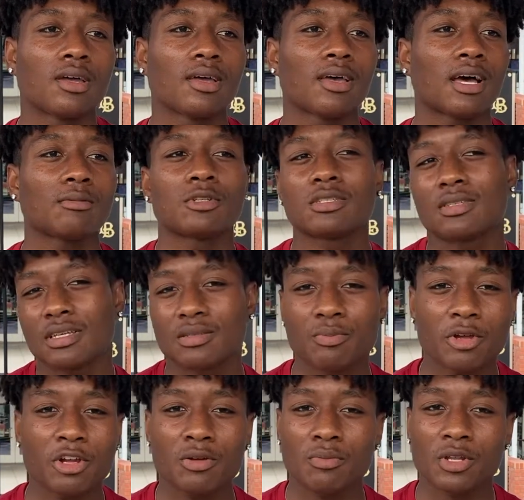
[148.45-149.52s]
I'm just
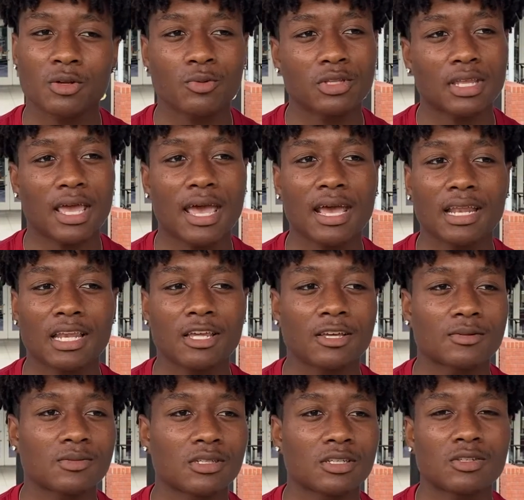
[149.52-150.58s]
experimenting with the ad
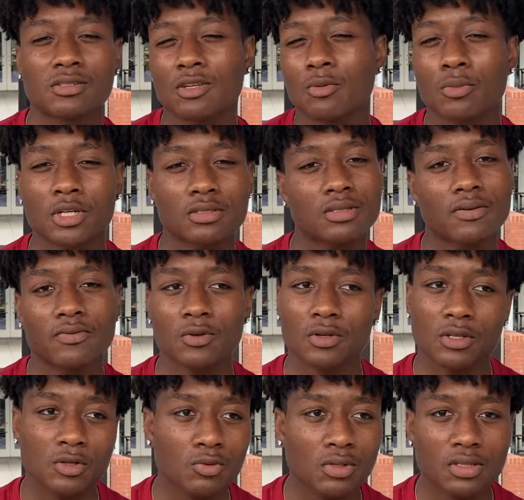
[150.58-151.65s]
libs, and just so much stuff you can
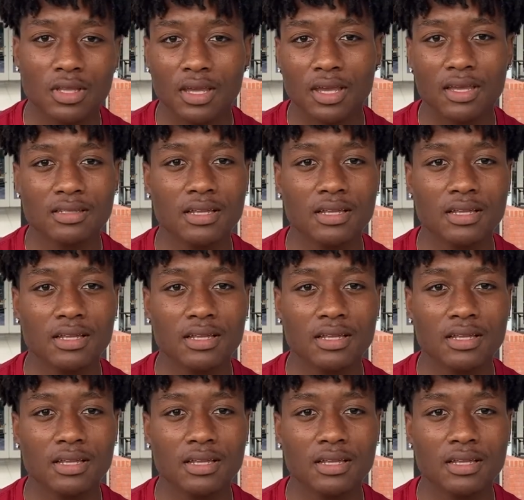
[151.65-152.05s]
do to things.